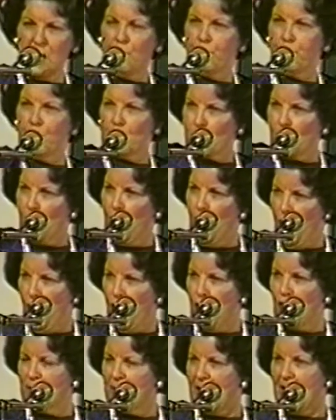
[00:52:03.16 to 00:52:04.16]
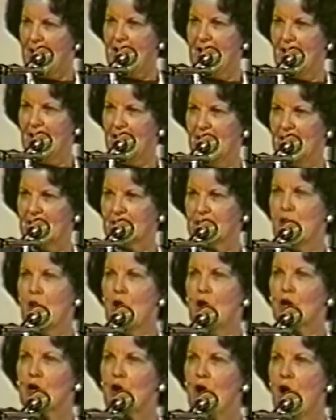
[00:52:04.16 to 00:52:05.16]
with all my heart,
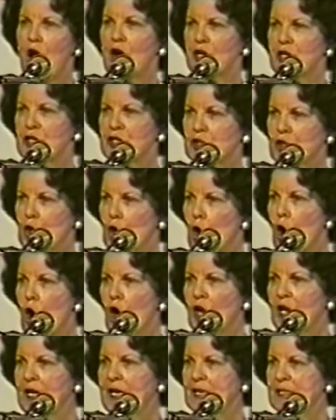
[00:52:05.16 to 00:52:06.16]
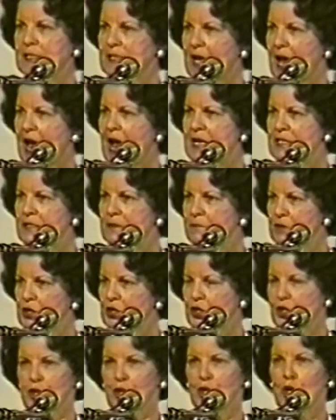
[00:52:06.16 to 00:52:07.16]
God is calling us as a
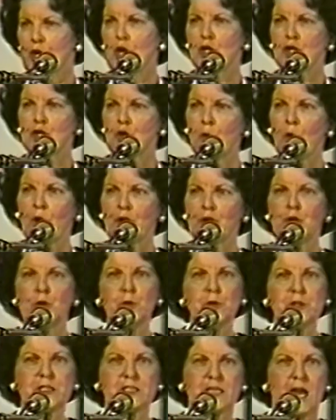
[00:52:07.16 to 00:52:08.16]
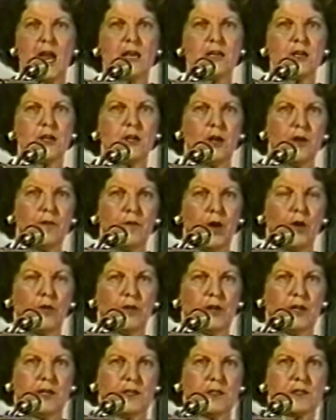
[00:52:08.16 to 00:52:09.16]
mission to a new standard of
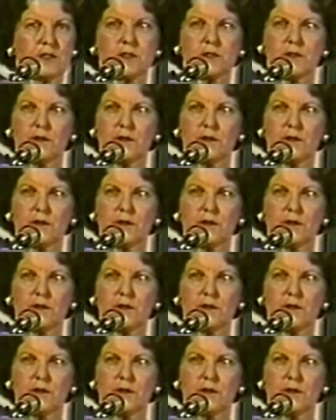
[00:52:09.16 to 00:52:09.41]
holiness.